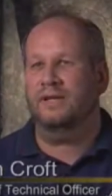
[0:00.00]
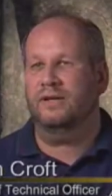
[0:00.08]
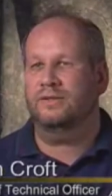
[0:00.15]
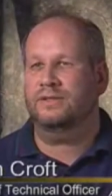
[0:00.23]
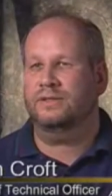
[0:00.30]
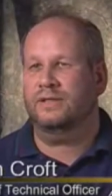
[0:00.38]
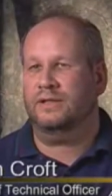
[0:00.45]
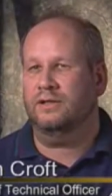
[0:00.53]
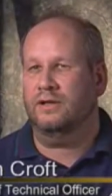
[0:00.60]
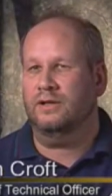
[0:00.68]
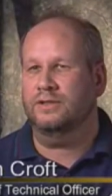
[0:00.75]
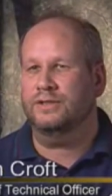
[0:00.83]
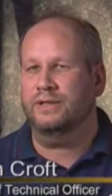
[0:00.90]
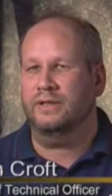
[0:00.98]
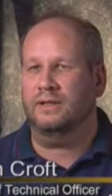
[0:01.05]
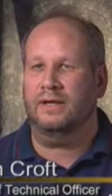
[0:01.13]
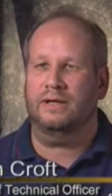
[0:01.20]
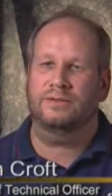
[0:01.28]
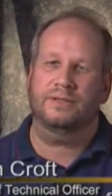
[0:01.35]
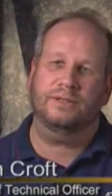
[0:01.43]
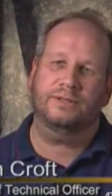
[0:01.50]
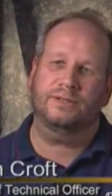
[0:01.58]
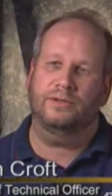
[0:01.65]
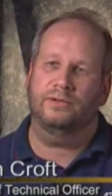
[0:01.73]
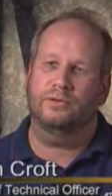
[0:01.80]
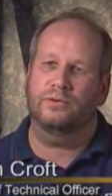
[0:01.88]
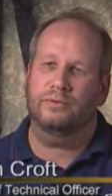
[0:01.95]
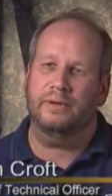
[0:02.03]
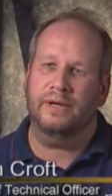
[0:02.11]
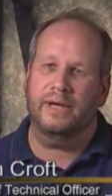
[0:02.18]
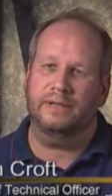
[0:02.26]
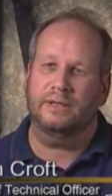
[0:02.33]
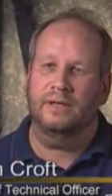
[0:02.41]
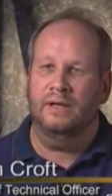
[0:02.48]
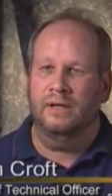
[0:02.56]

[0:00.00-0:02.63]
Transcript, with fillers: sound is a technology that allows us to create